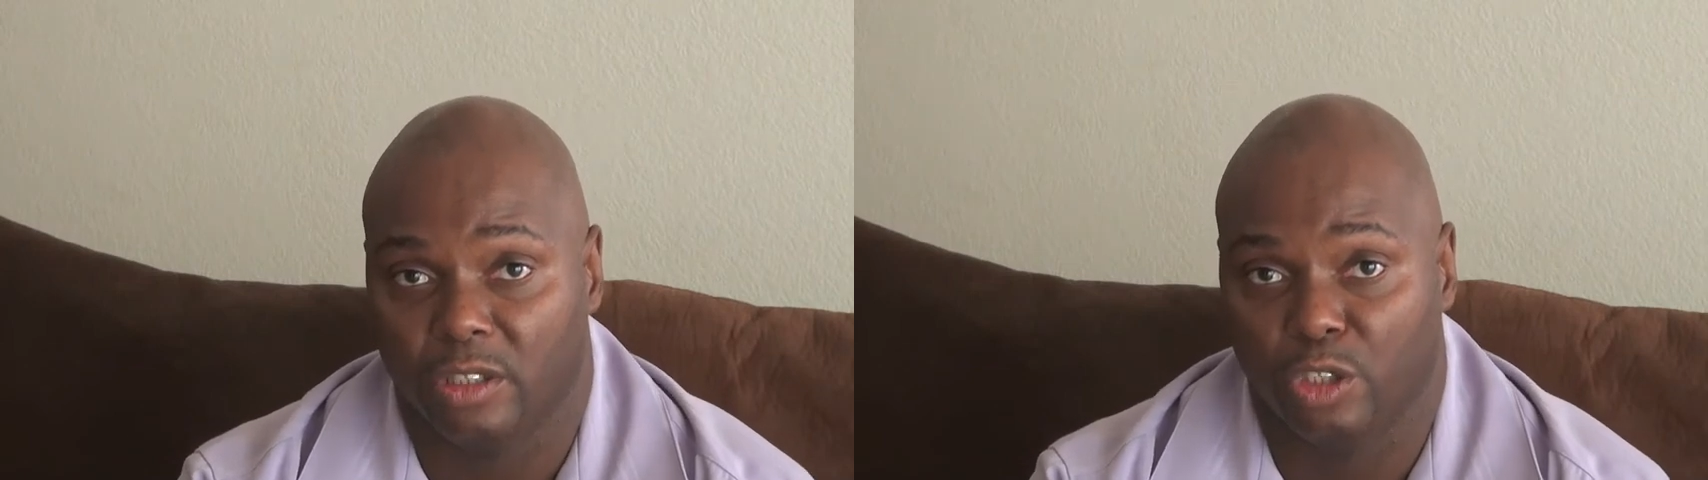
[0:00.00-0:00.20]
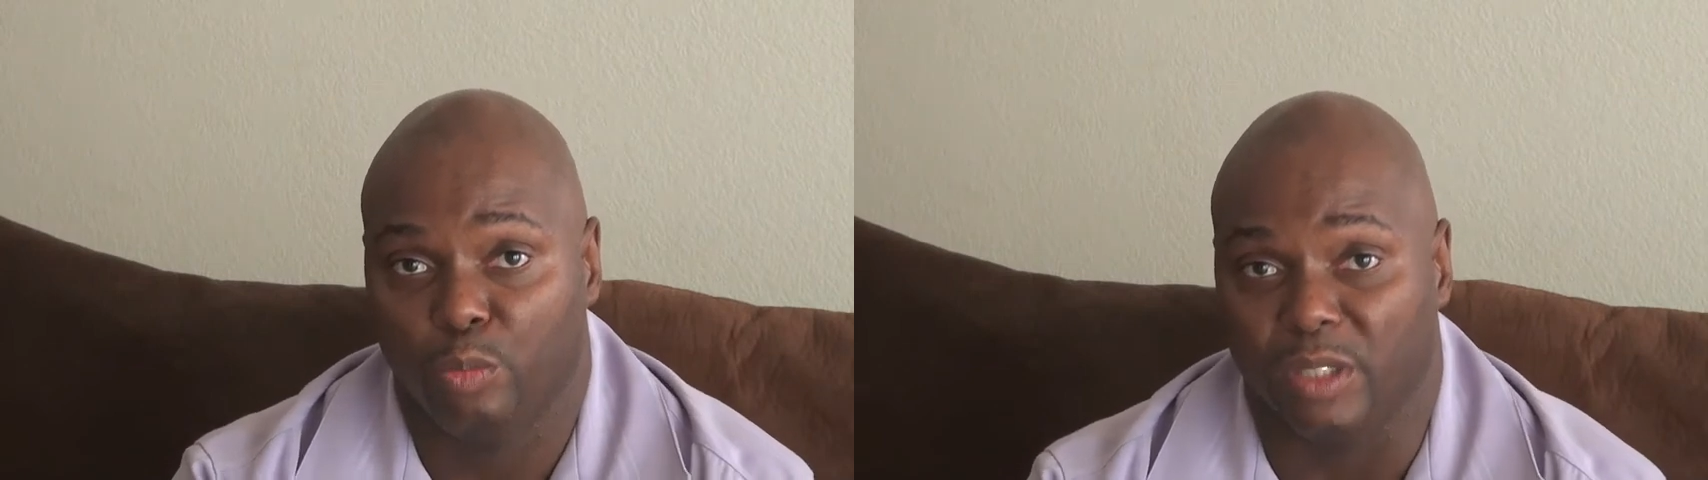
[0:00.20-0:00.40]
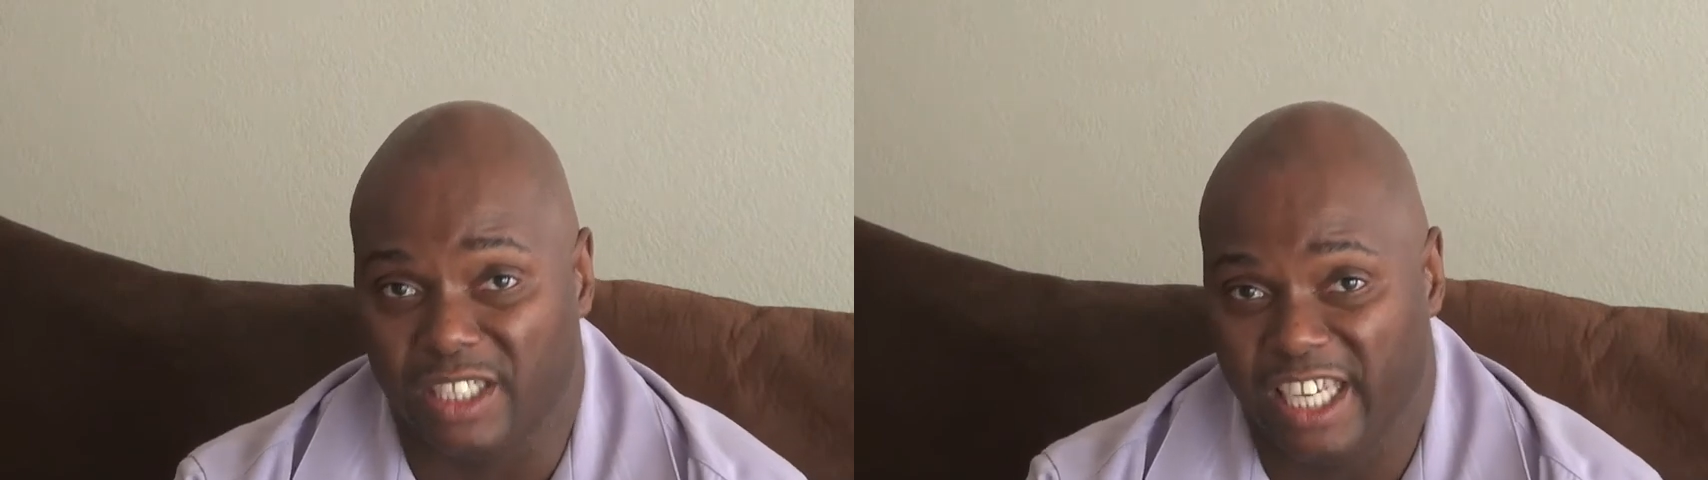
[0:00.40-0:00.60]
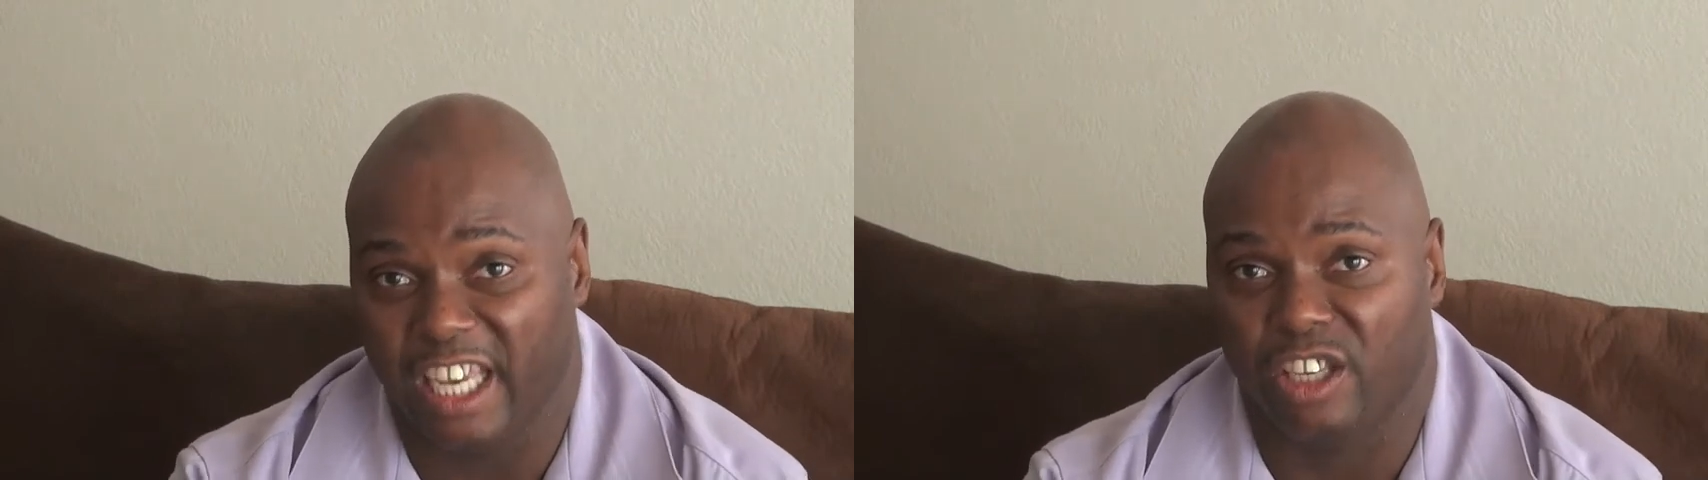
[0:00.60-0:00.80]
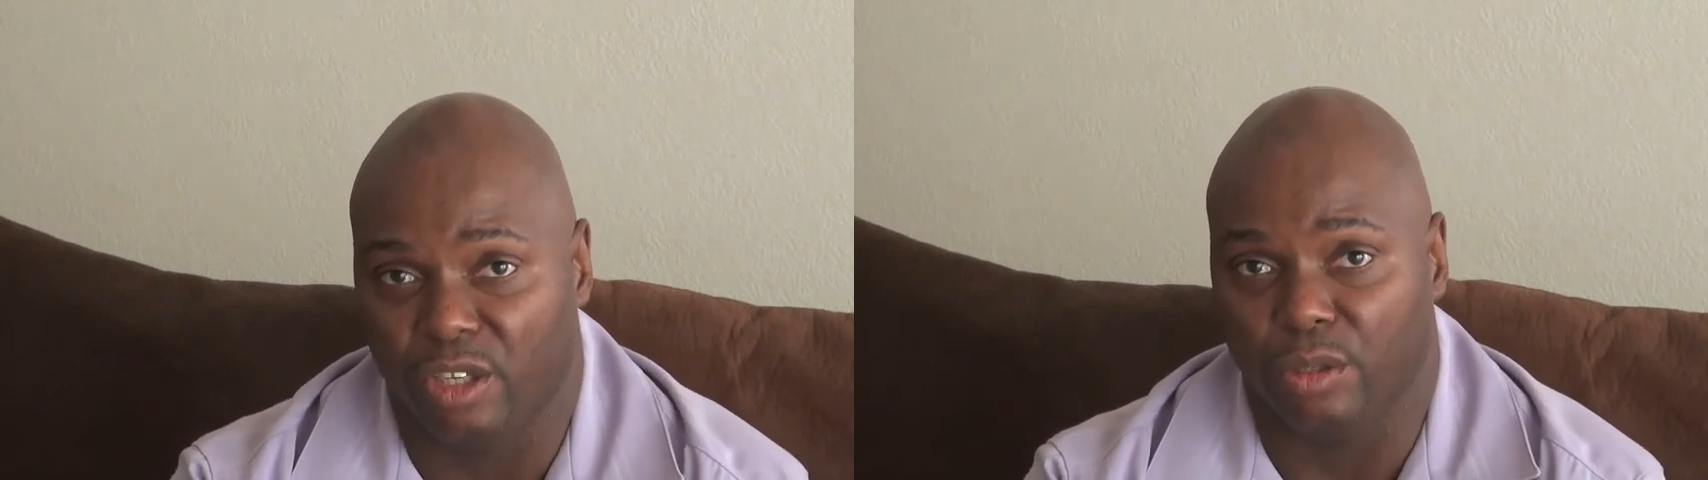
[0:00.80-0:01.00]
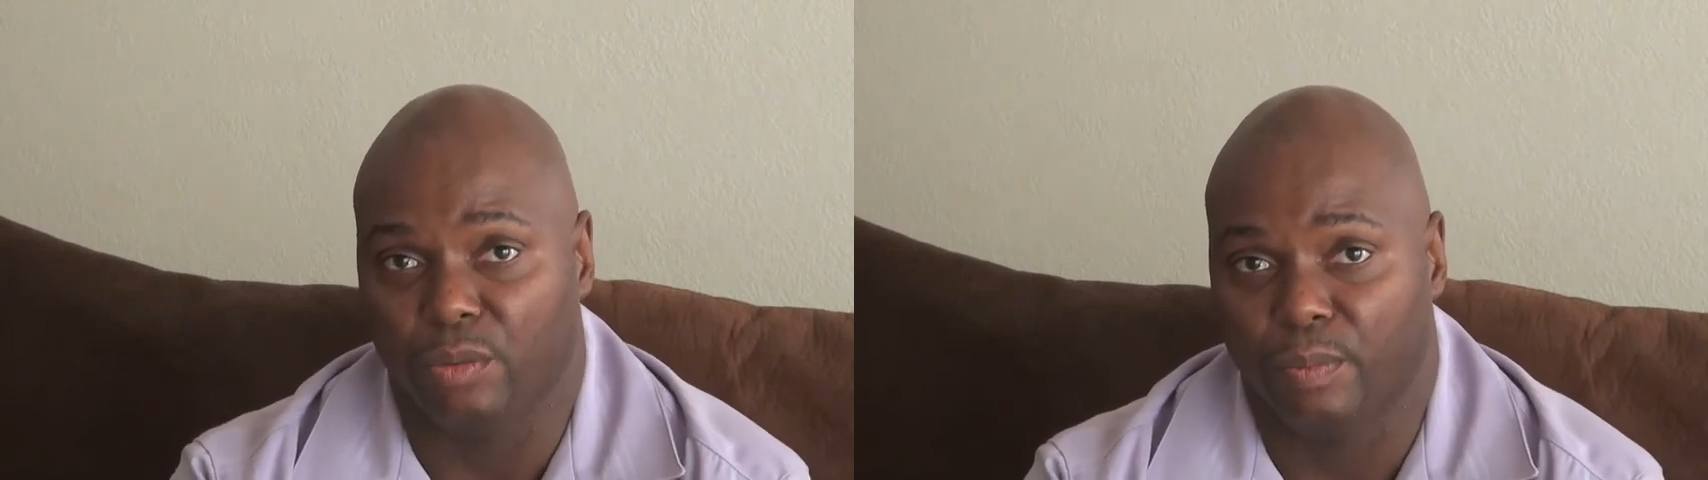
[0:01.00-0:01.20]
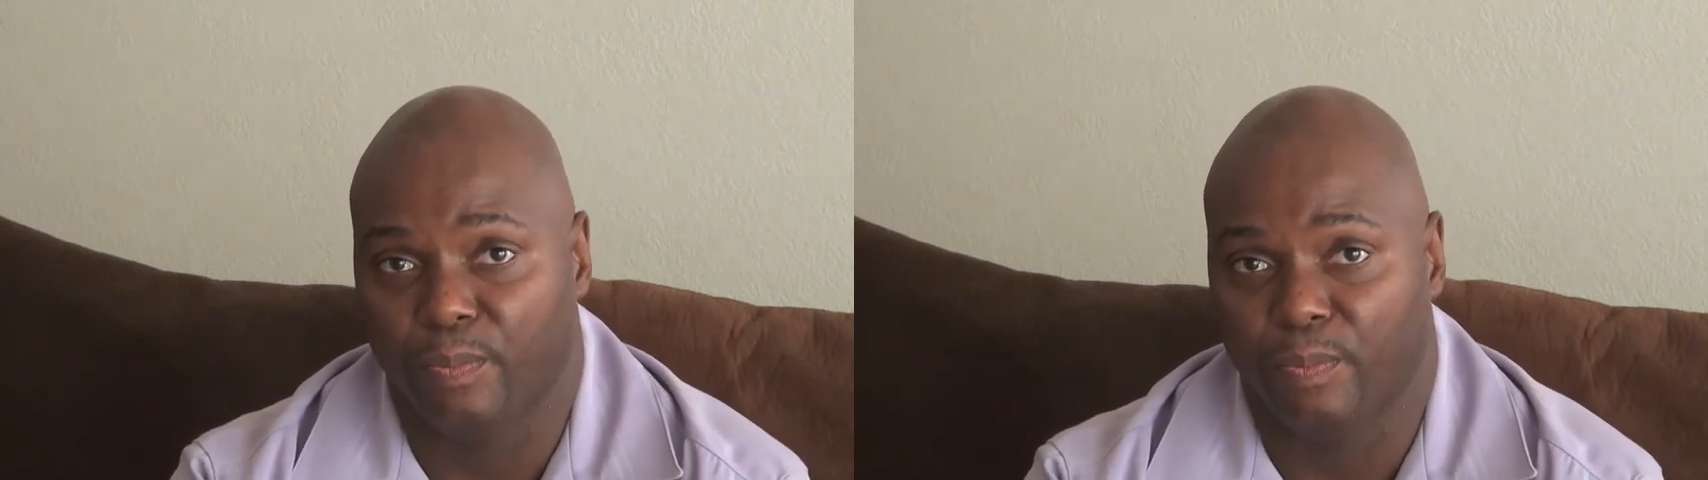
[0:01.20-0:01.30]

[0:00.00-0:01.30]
to protect you.